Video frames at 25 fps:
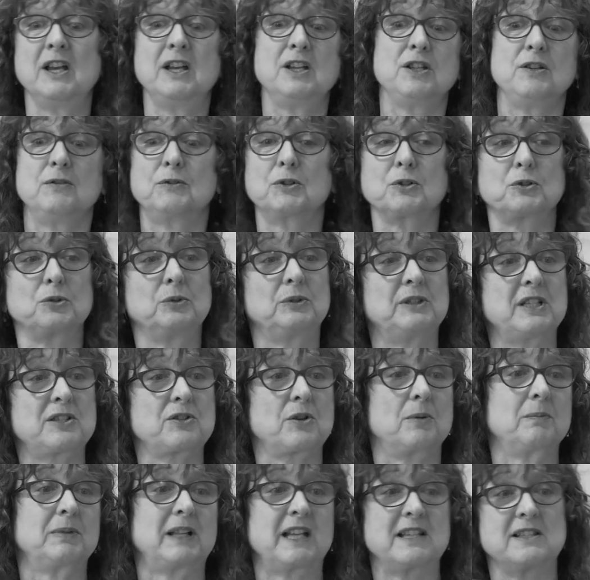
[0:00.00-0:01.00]
you've got all this
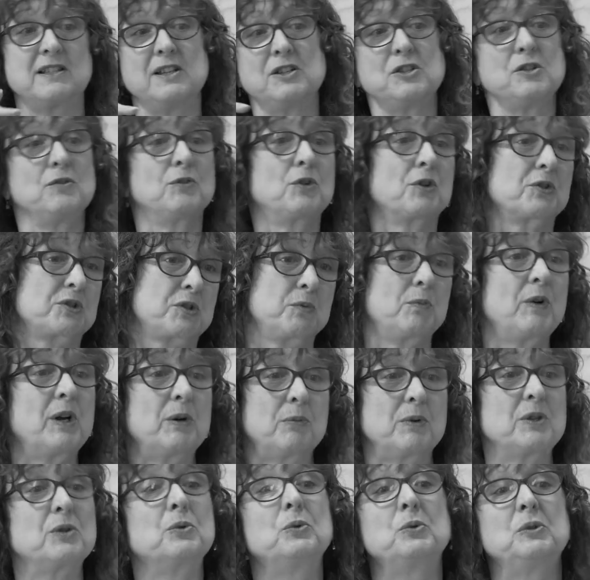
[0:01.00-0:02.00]
complexity and you've got to
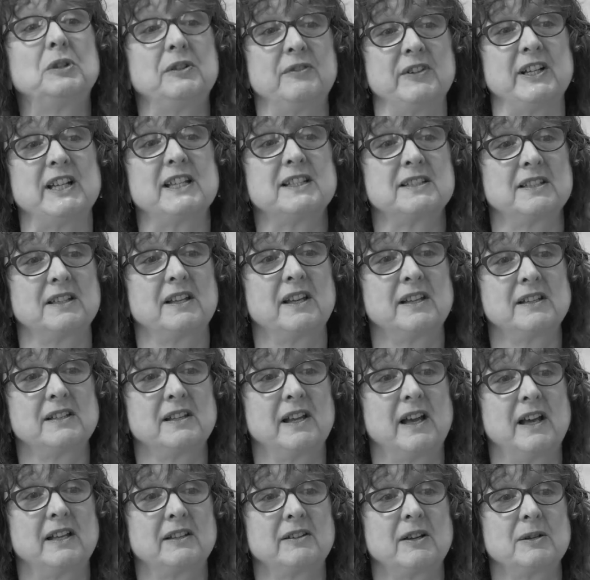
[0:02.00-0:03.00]
work with all of it.
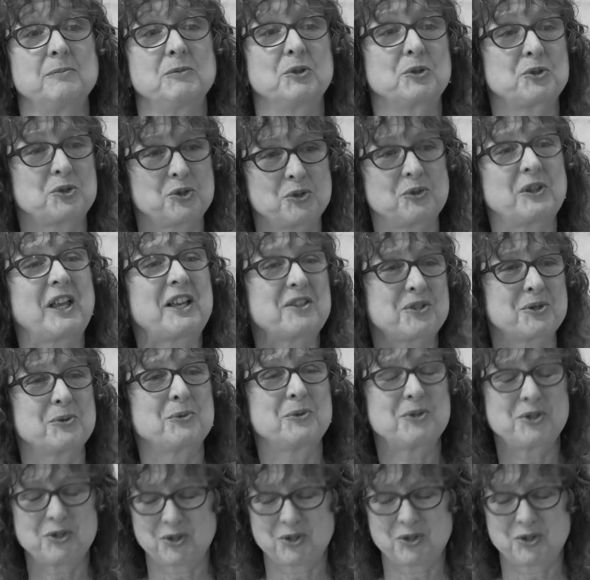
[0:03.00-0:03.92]
And I'm not sure that's always